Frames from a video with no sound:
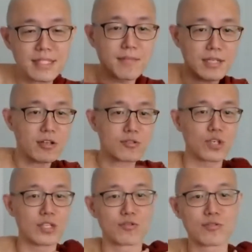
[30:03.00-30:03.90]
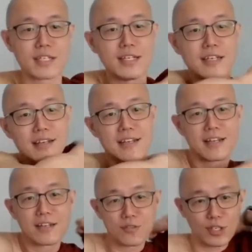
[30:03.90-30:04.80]
But not Sui Chu's kid.
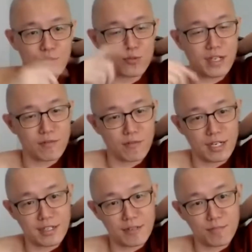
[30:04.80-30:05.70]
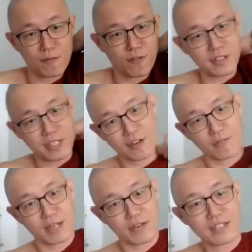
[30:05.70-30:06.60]
Sui Chu and Huang Ke, before they got
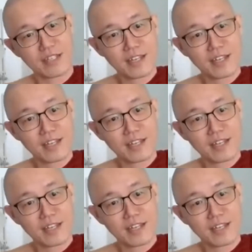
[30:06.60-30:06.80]
married,